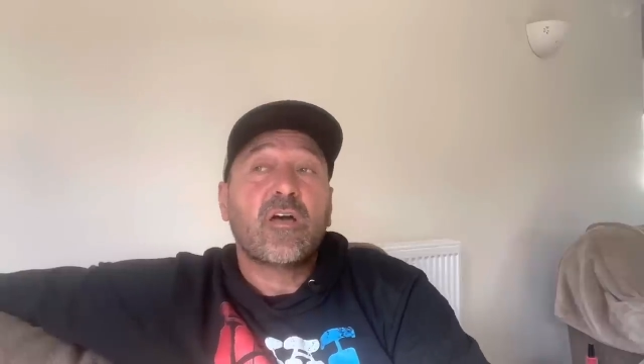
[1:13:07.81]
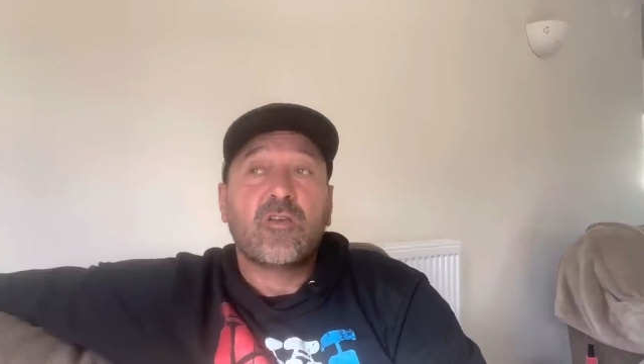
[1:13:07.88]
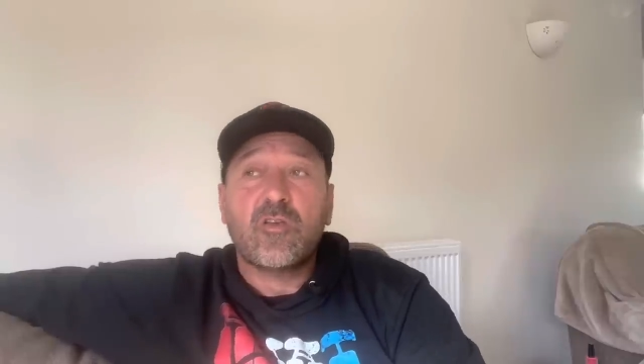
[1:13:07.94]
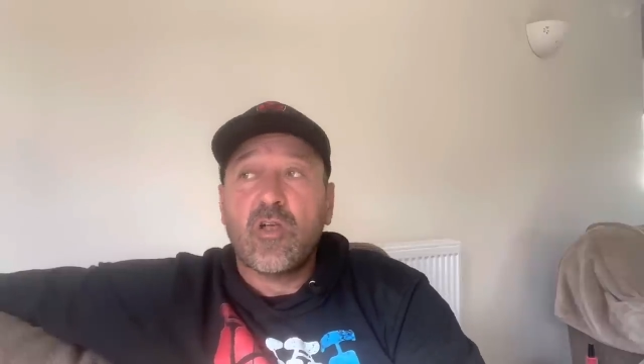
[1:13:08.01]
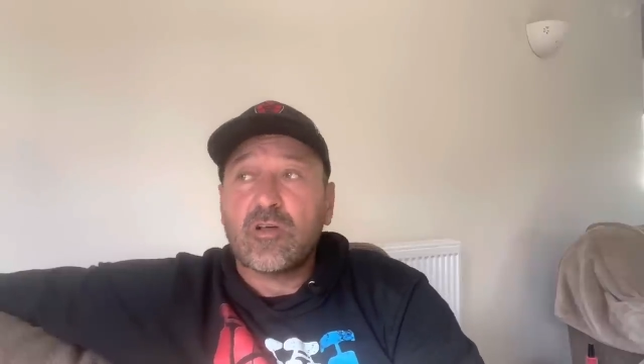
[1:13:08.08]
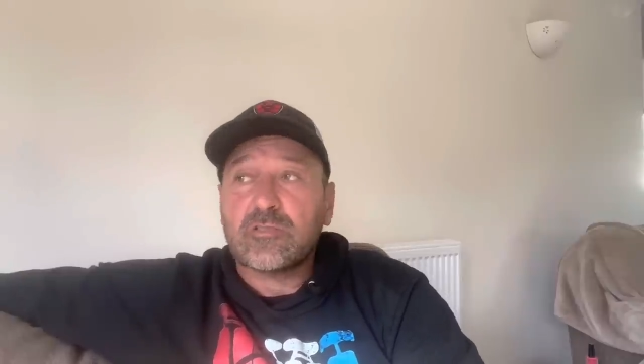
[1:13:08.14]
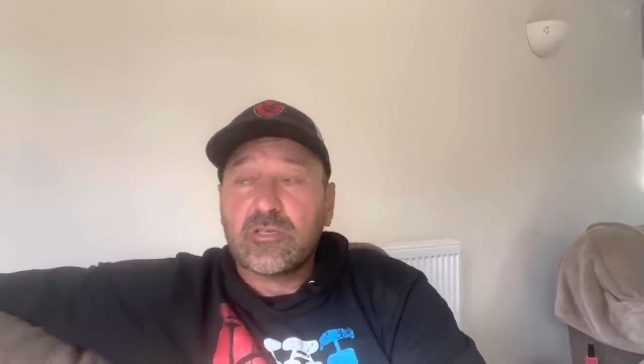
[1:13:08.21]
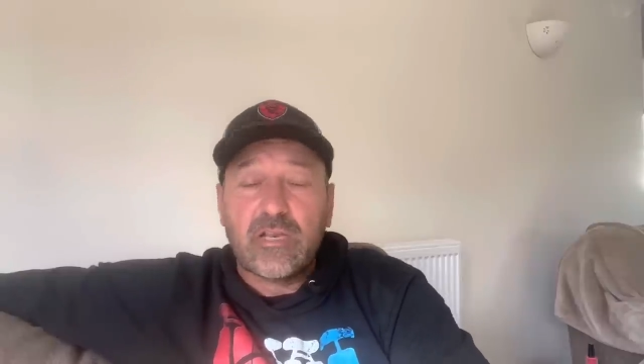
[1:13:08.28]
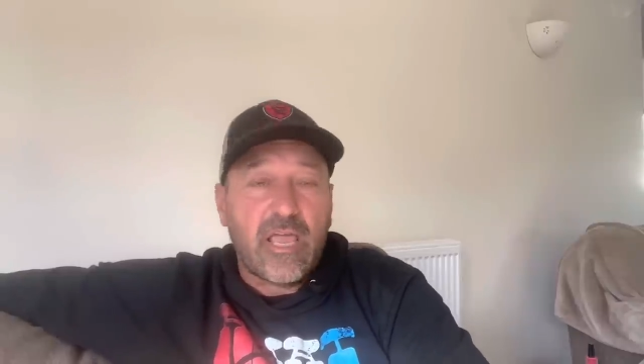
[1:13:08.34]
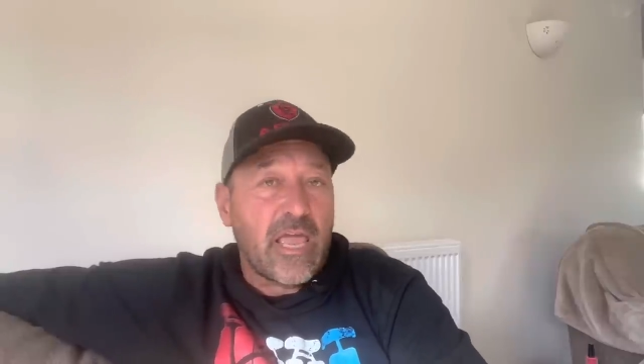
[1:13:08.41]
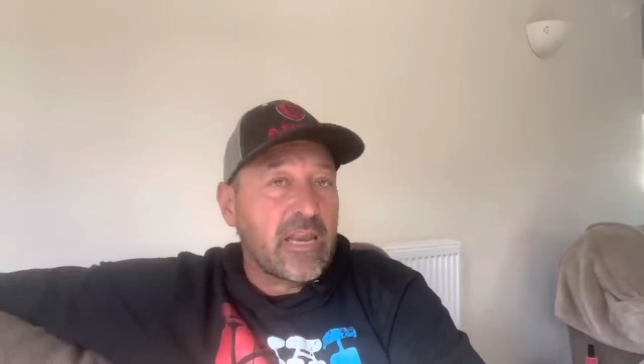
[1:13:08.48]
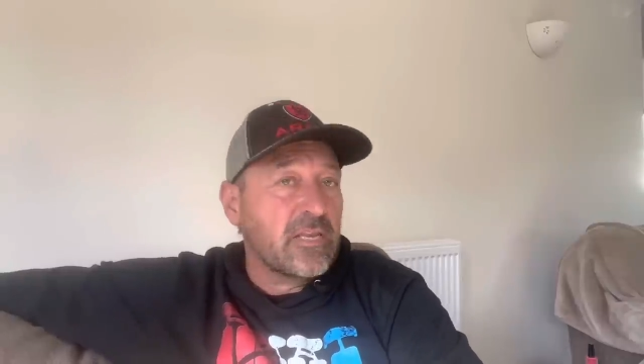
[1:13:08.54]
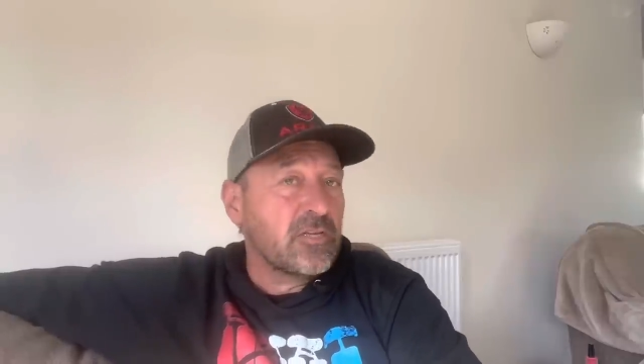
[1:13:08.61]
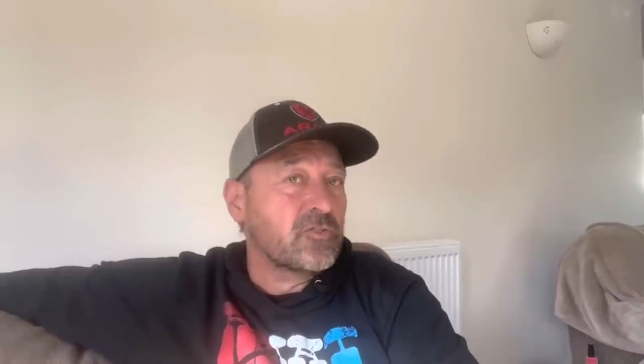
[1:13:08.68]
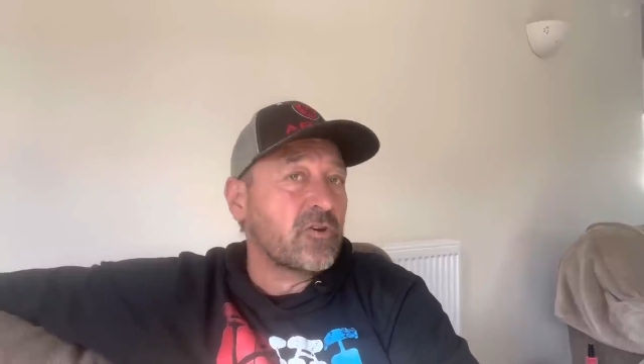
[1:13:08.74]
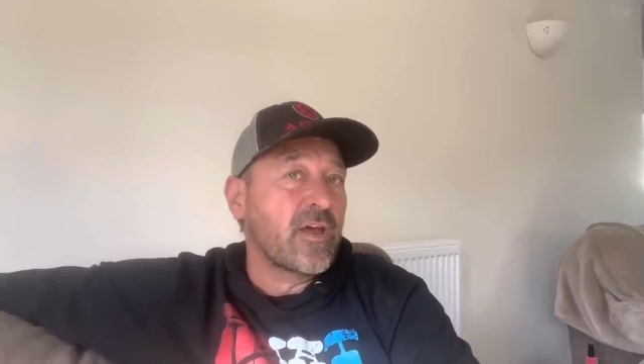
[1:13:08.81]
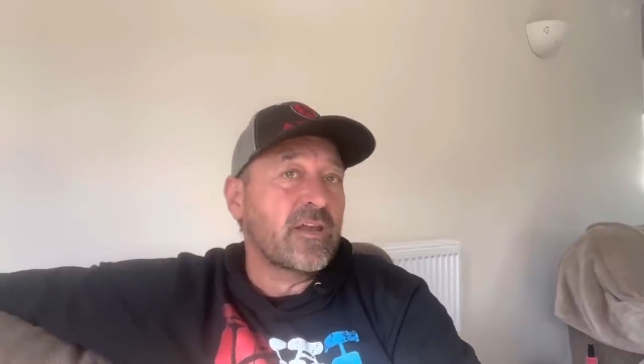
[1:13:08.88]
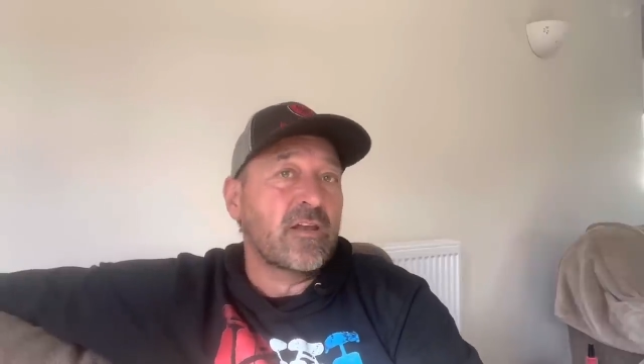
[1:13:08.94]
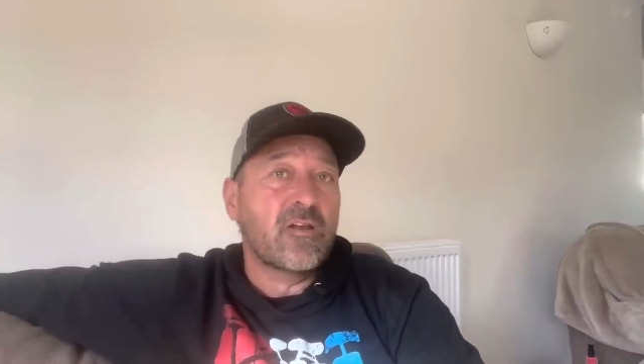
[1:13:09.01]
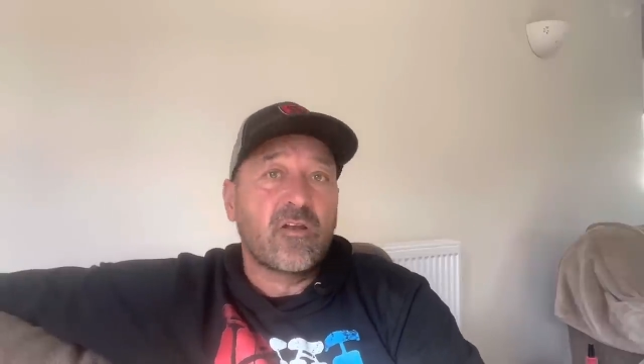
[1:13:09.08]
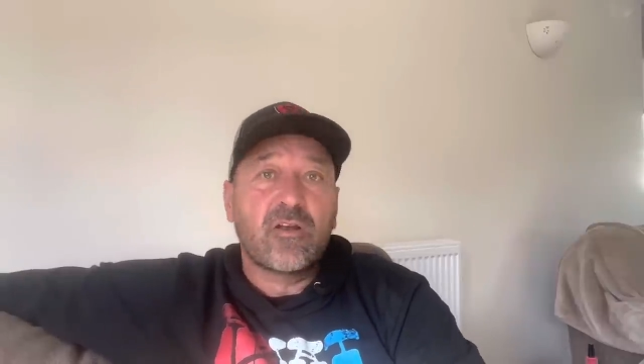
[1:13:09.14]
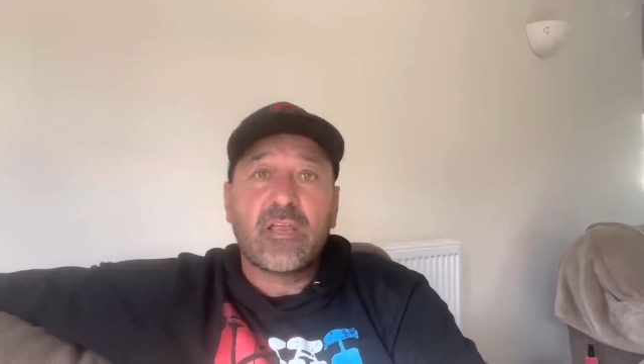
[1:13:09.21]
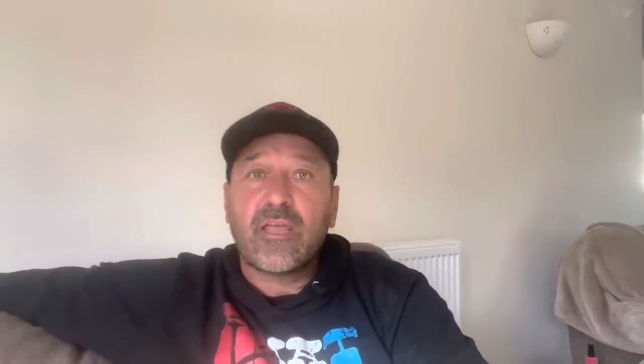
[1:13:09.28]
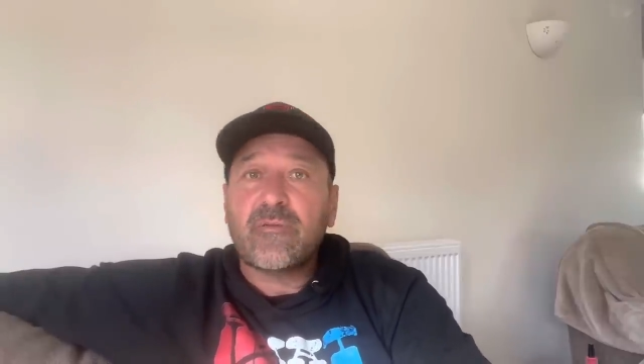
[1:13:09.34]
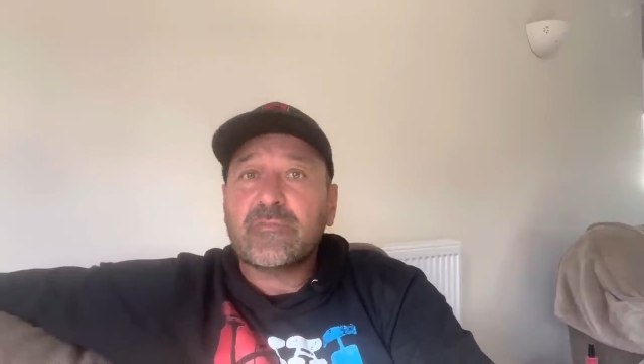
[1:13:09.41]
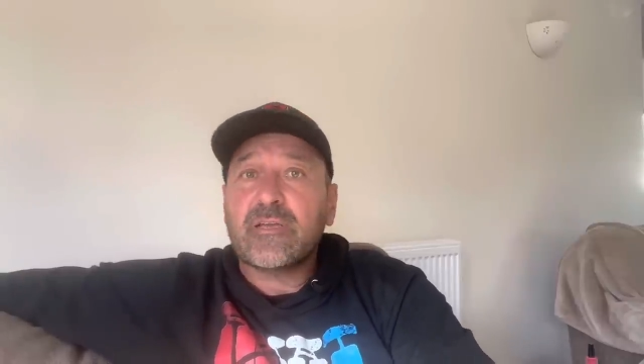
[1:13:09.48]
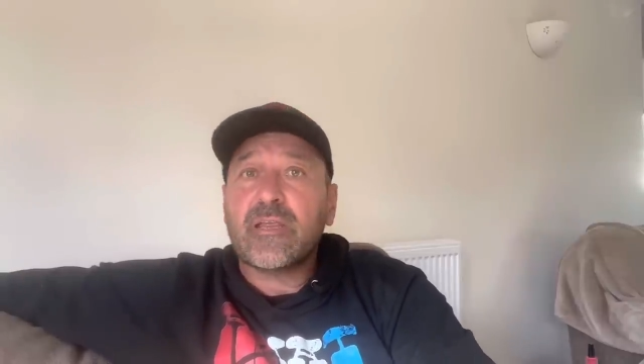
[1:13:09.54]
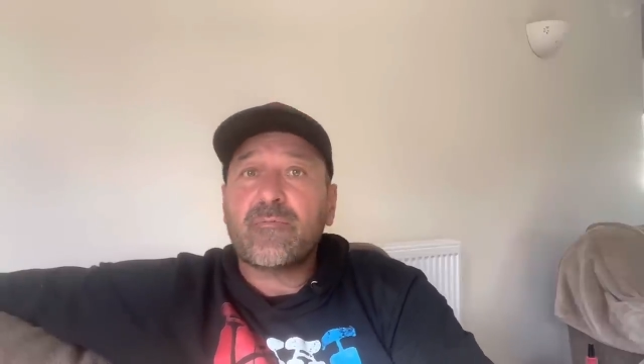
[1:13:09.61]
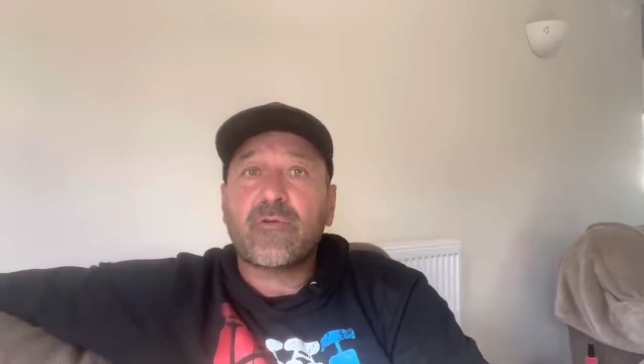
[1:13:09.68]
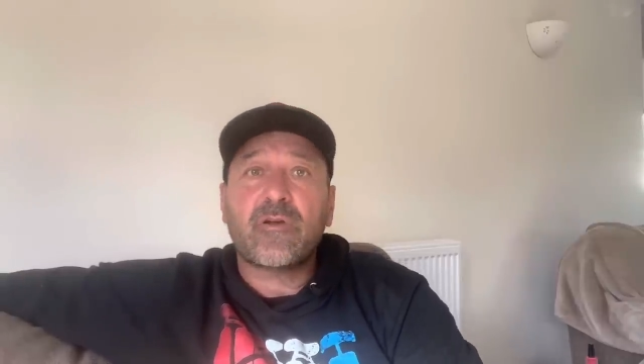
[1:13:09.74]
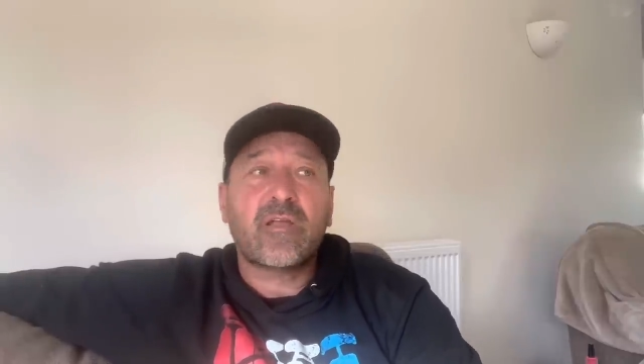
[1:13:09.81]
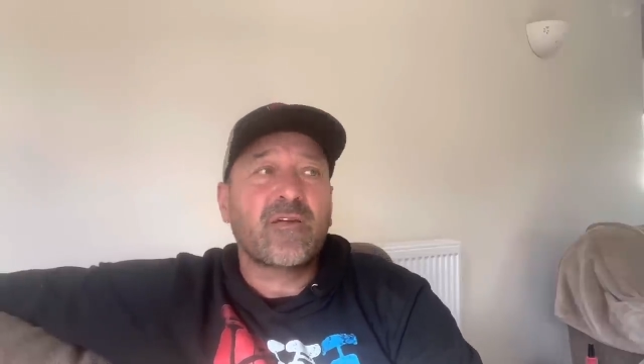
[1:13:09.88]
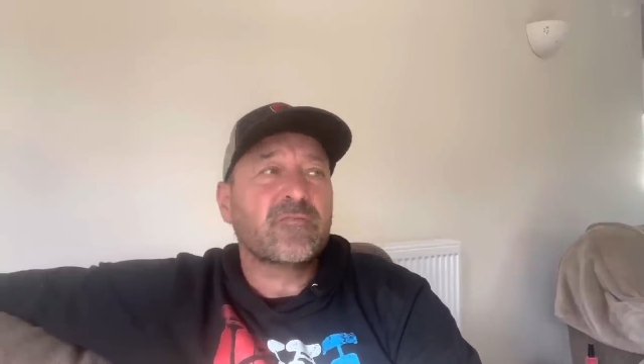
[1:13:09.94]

not done any training on him deliberately.